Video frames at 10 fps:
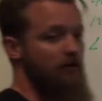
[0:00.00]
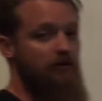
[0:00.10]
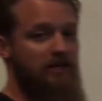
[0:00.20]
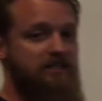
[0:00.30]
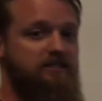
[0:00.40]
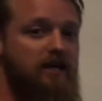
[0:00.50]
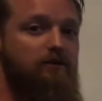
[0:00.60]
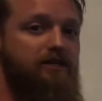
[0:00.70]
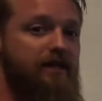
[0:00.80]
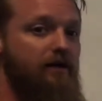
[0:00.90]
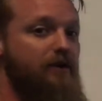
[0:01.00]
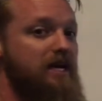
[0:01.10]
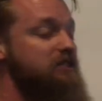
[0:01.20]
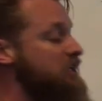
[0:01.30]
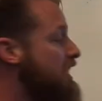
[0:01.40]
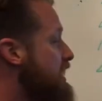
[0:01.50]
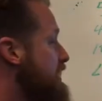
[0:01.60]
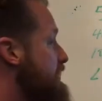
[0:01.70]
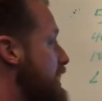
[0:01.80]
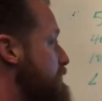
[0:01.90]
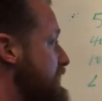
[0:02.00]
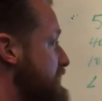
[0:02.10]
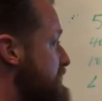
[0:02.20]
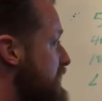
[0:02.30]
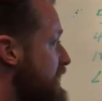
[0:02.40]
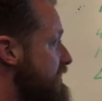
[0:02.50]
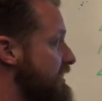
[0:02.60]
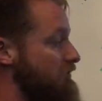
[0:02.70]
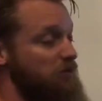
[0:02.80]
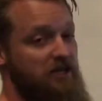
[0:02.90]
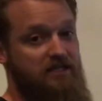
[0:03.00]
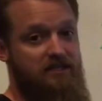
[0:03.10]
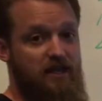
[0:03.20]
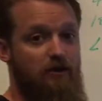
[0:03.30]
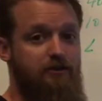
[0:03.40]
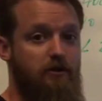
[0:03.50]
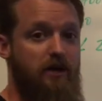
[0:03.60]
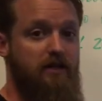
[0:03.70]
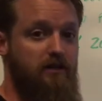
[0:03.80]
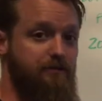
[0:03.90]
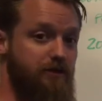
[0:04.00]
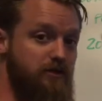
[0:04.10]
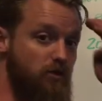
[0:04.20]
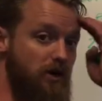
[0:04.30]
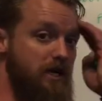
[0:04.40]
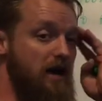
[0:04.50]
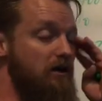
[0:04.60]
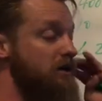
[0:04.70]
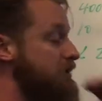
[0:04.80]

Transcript: everybody stayed within that range. That means that everybody scaled correctly for this workout.